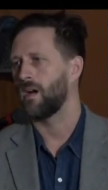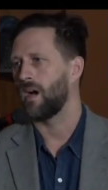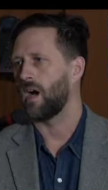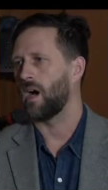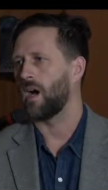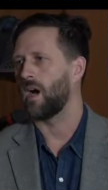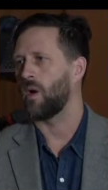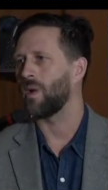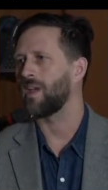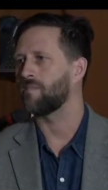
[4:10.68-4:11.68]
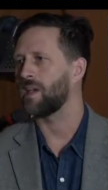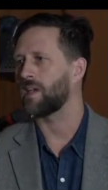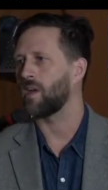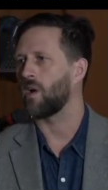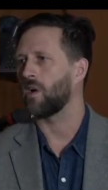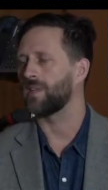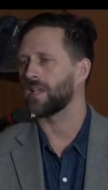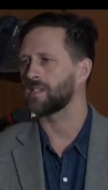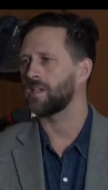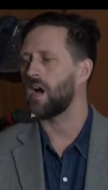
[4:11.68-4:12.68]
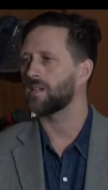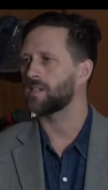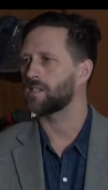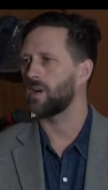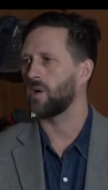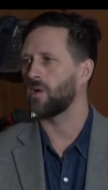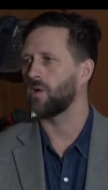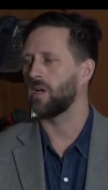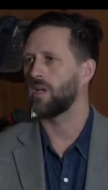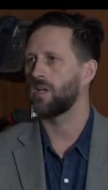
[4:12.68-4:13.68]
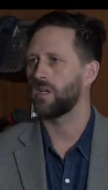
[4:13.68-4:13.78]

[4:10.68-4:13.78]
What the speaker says: a way of making art that is not so